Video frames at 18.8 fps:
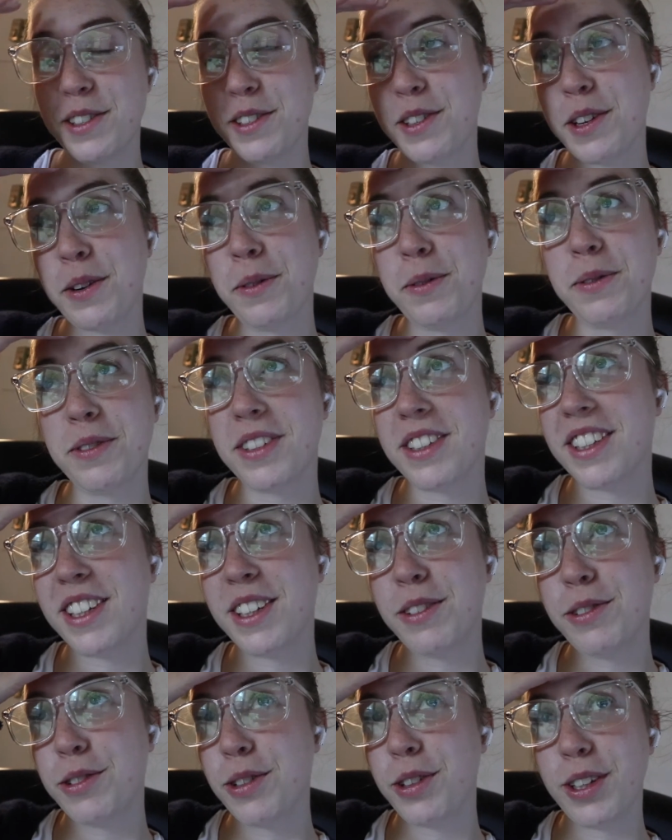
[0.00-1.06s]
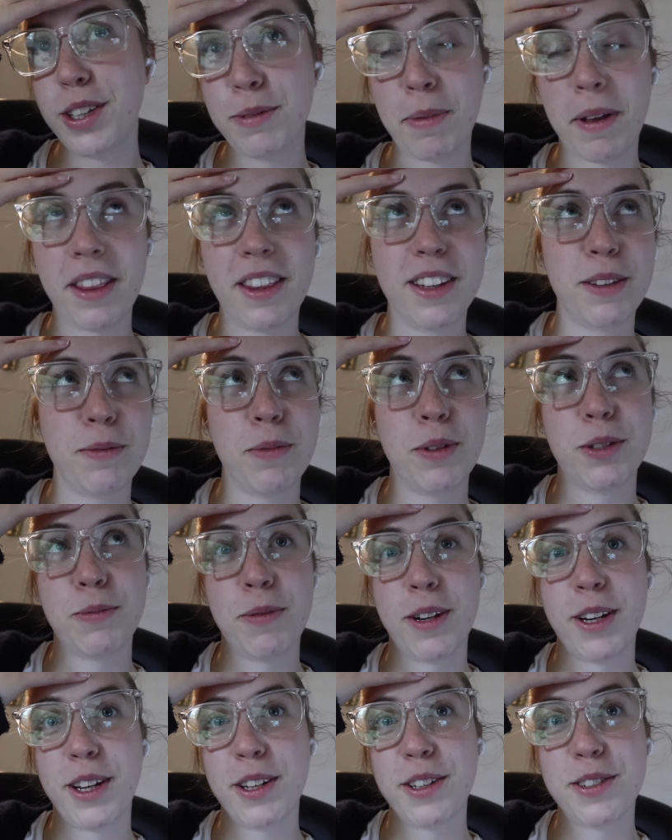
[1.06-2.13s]
don't usually spend this much
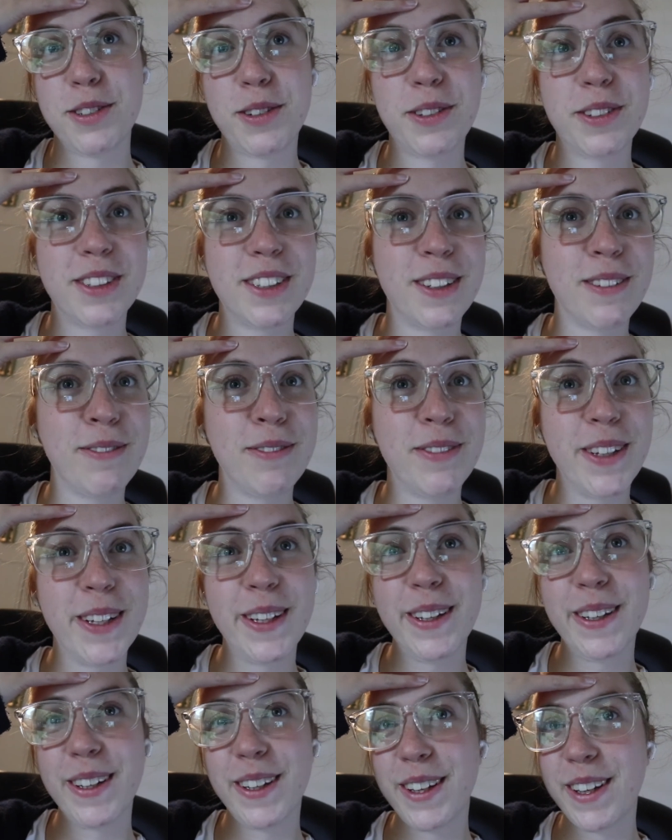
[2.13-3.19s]
money, so it's gonna be